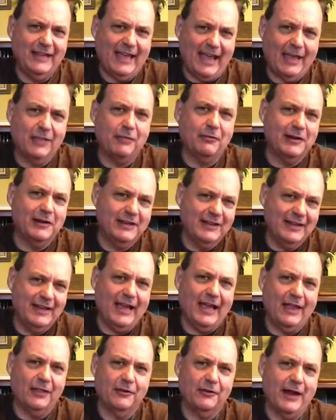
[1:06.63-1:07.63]
gathering
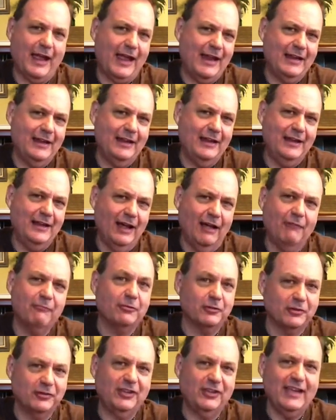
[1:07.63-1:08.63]
together and not
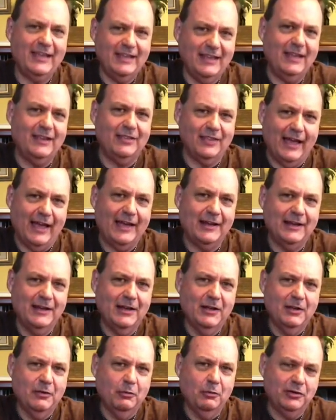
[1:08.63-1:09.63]
forsaking that.
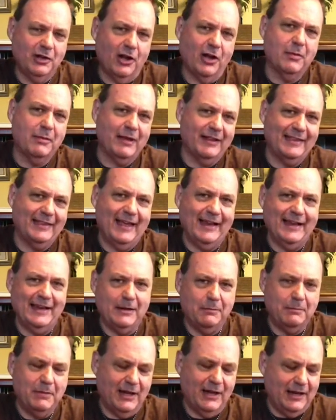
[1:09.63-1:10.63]
We'll talk about that
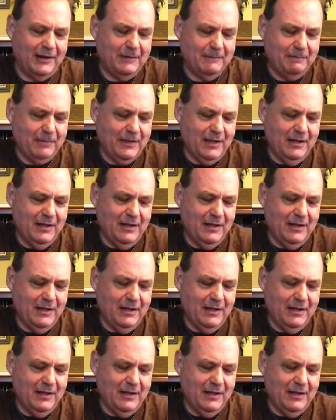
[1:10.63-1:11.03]
in a minute.